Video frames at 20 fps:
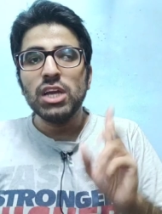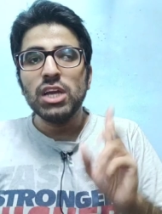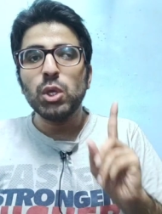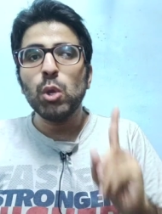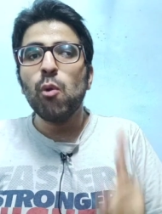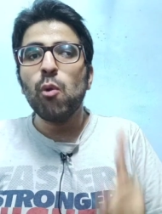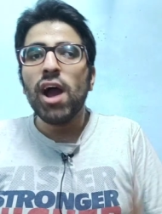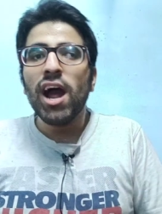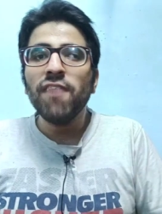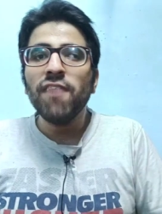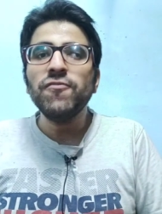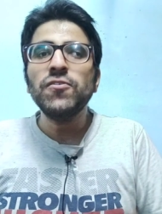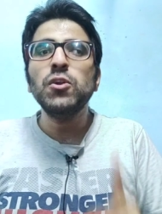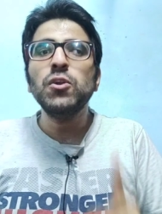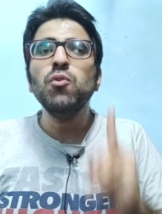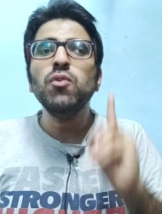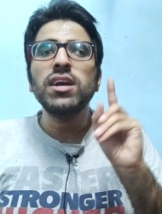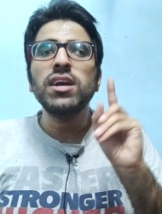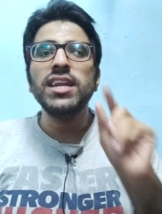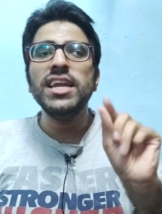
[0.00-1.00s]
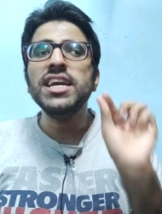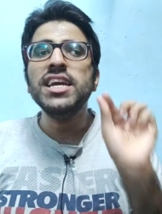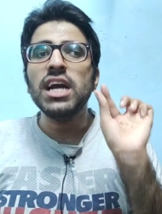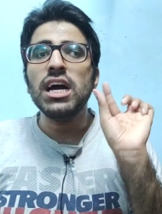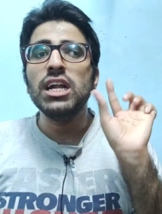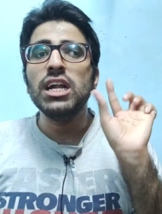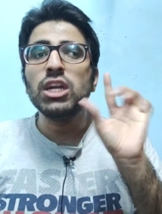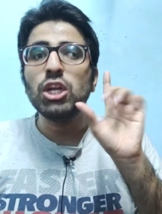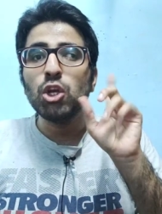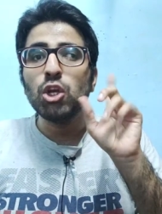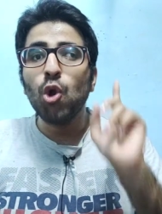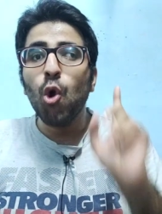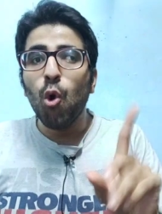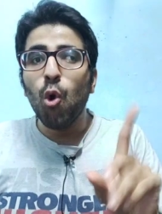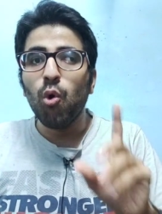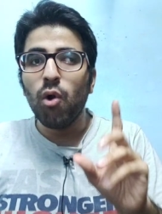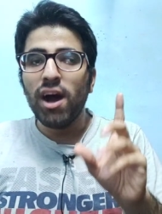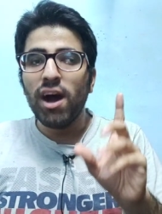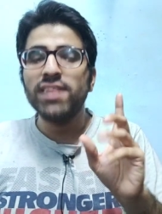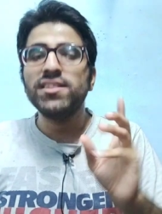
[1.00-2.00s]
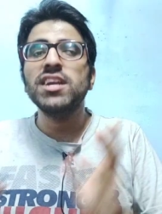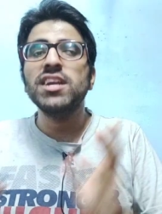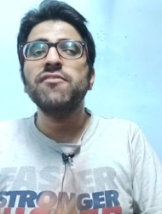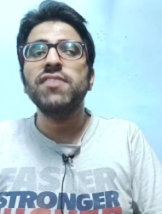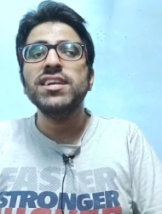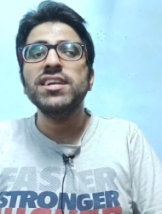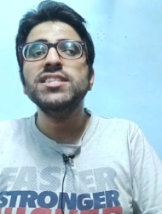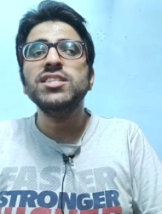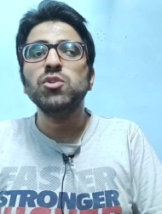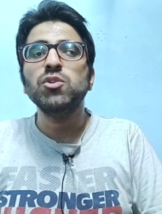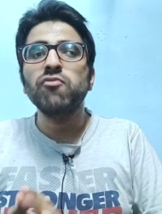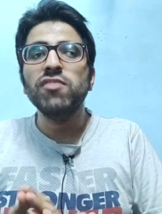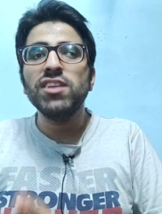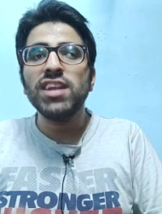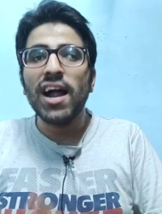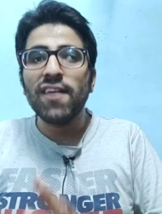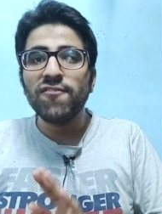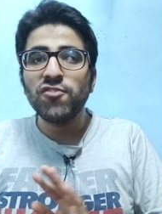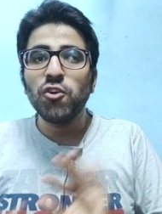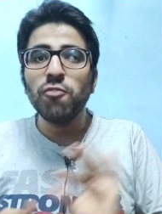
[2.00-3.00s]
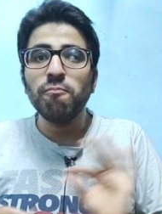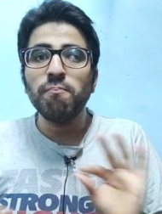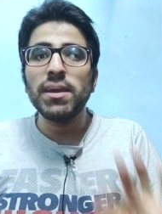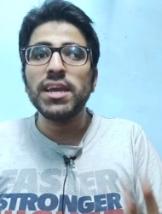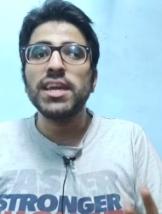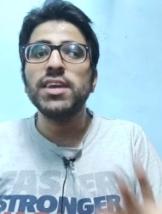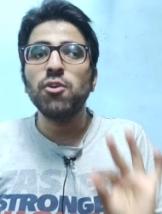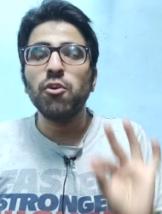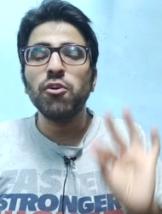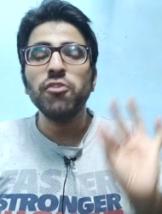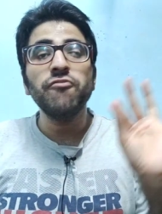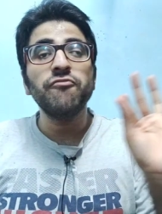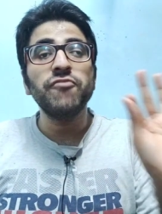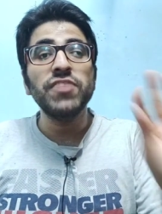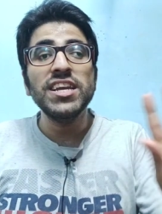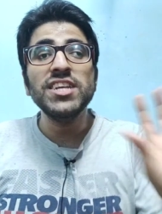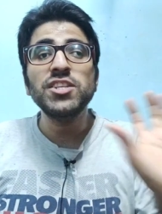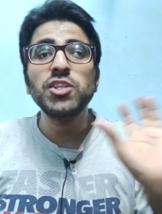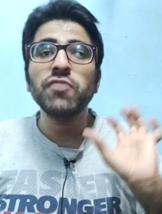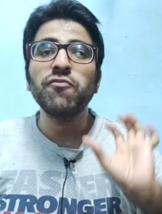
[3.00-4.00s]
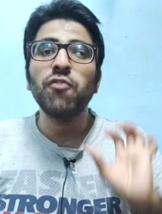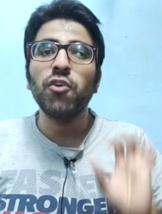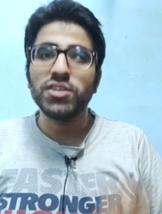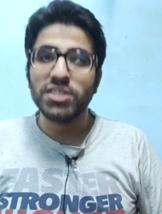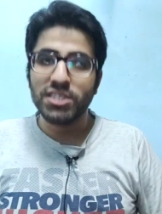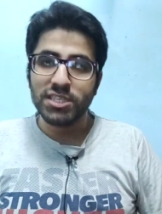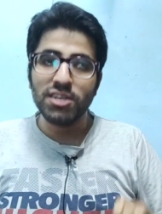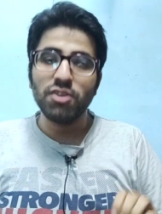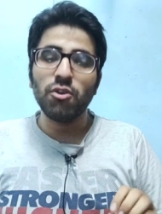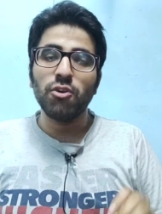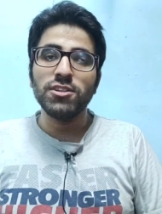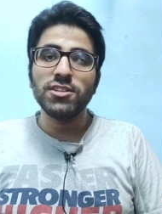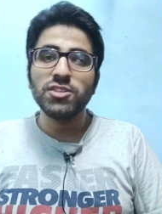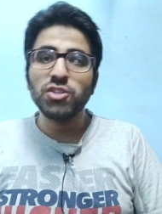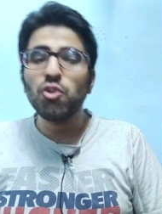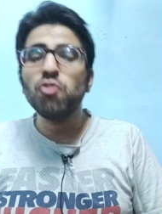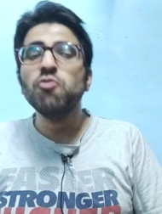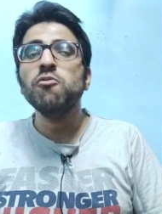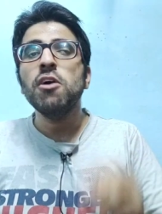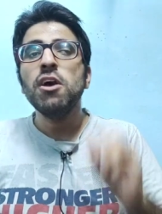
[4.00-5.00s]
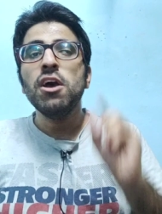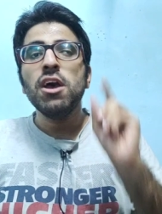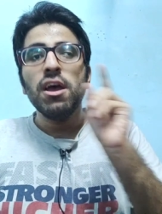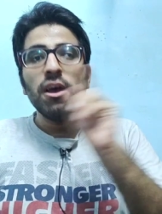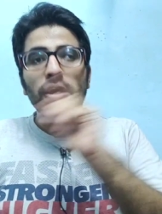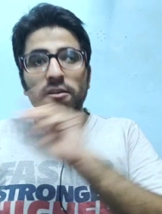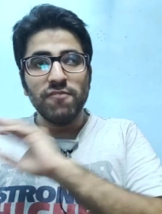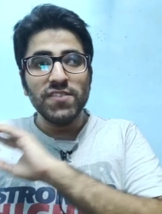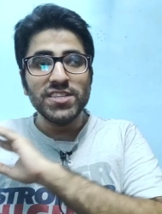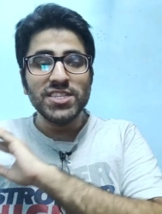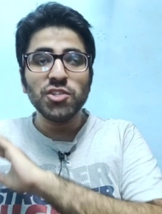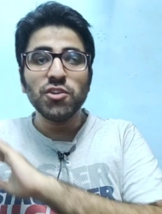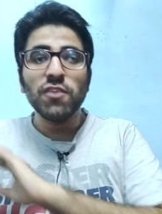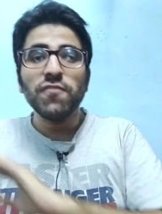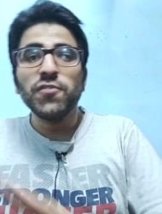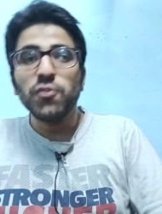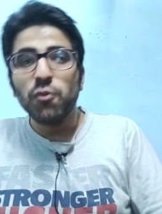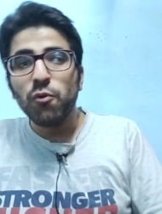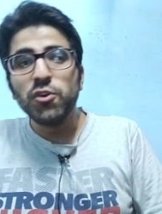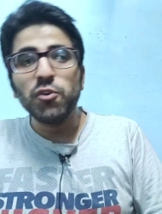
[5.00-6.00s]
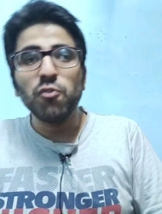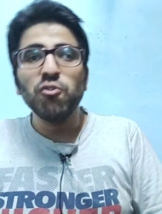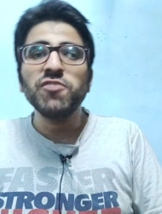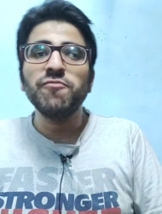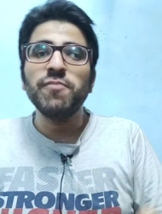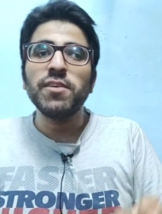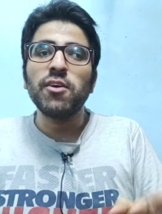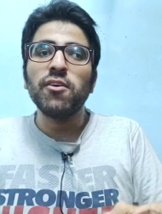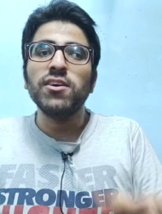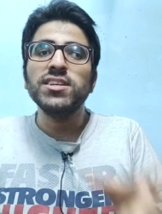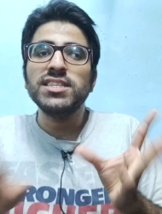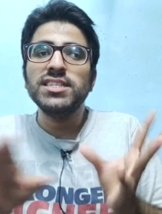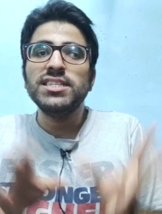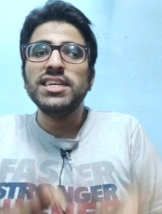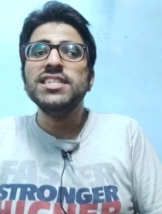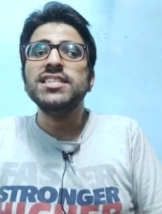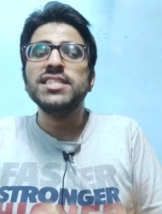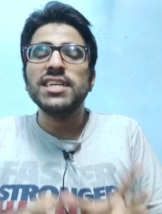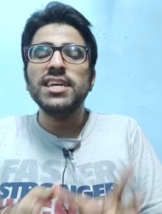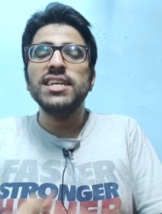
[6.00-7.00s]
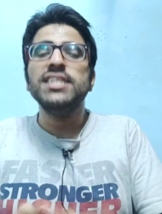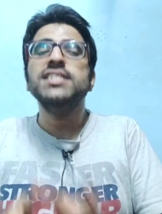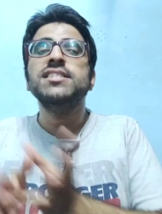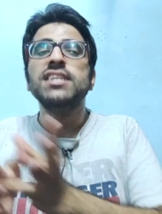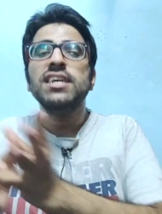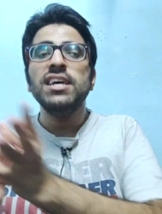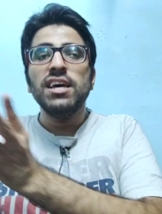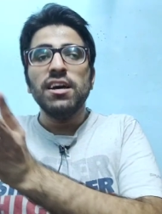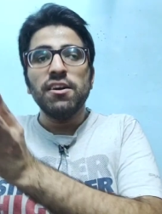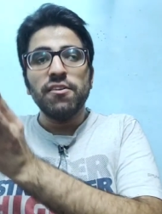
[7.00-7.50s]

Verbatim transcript: You have to click no, otherwise you will have to pay your fees of hostel also, which is of no use because this is